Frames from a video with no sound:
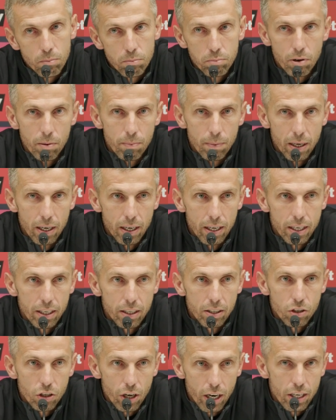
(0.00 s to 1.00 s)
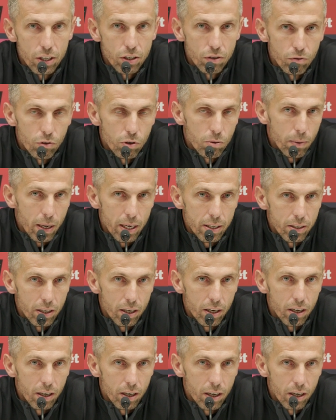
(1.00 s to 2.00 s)
Premier League changing room as
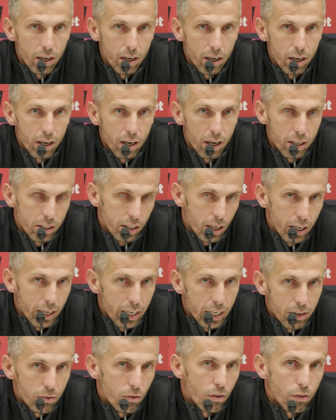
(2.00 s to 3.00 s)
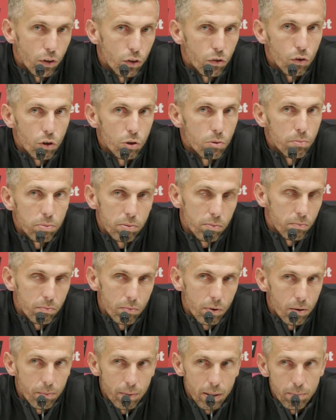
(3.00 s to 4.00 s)
a as a leader of a group,
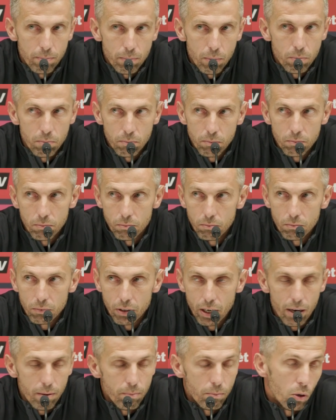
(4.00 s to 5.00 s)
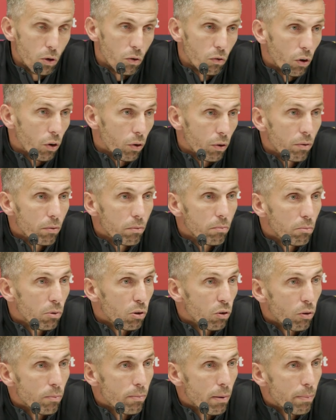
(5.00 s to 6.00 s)
I mean, more, yeah, more on
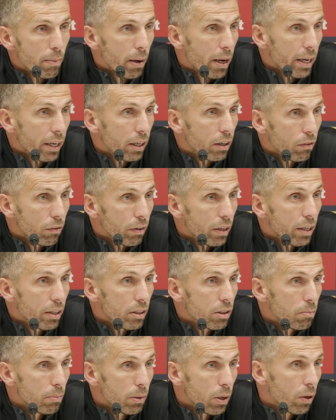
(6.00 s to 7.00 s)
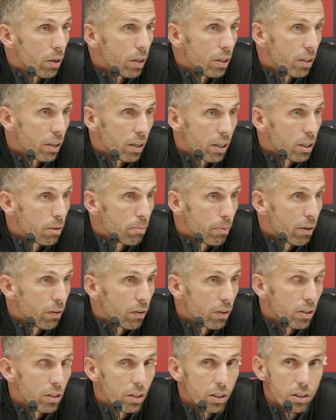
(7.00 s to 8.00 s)
more on my playing career, to be honest, and
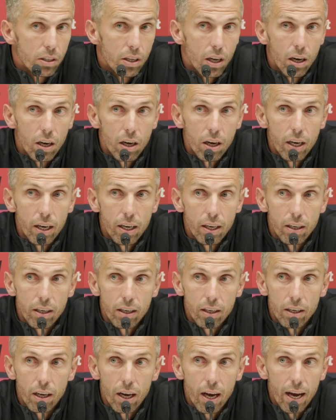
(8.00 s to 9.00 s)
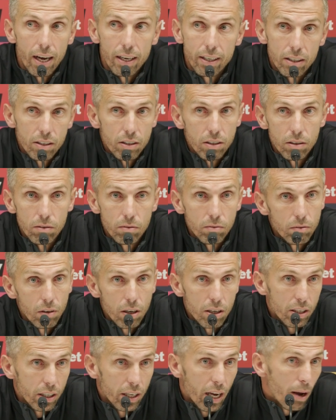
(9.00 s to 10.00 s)
experiences that I that I had as a
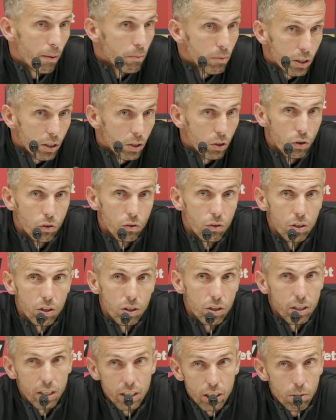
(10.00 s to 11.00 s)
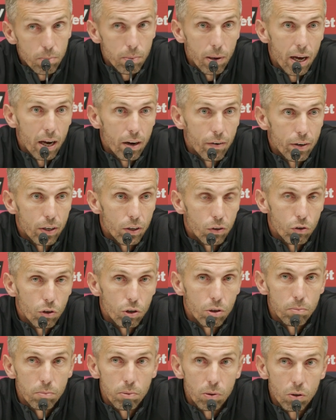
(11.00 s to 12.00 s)
as a captain or as a senior player in a
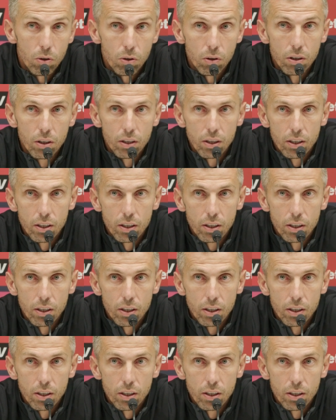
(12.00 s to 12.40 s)
group or